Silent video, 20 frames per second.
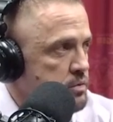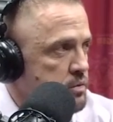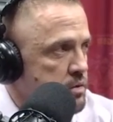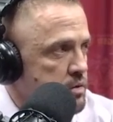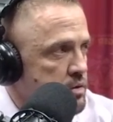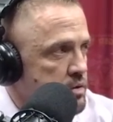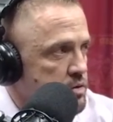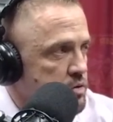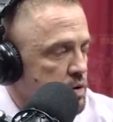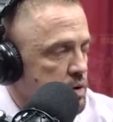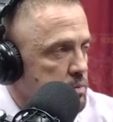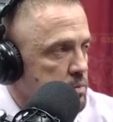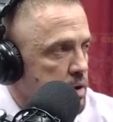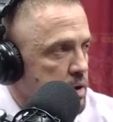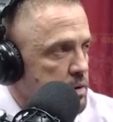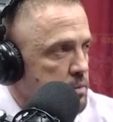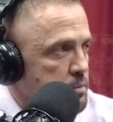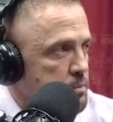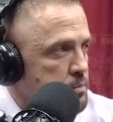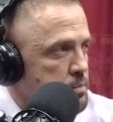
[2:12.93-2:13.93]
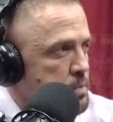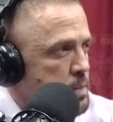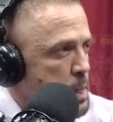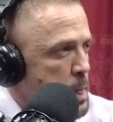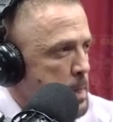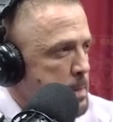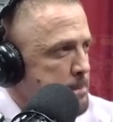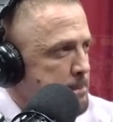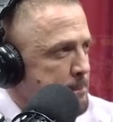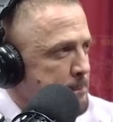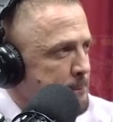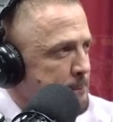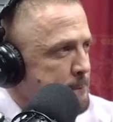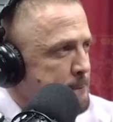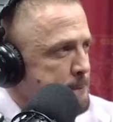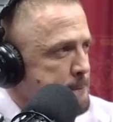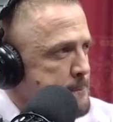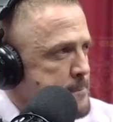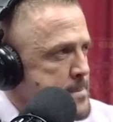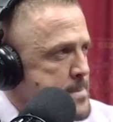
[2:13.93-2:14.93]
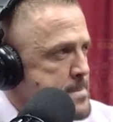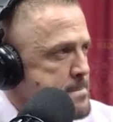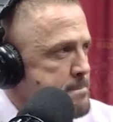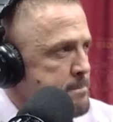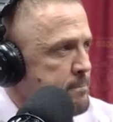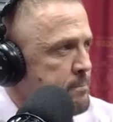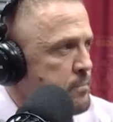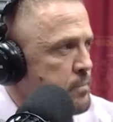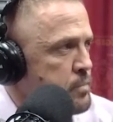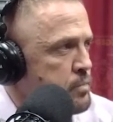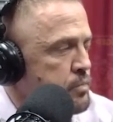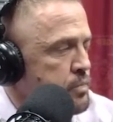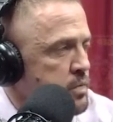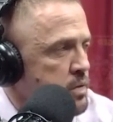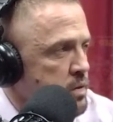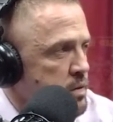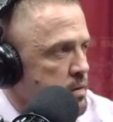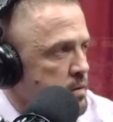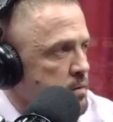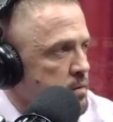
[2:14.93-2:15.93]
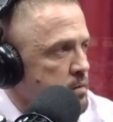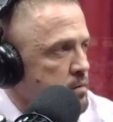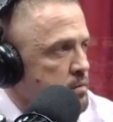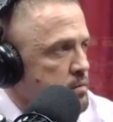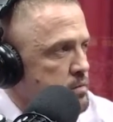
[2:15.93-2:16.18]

Because we had a chief deputy years ago that said he looked at it like the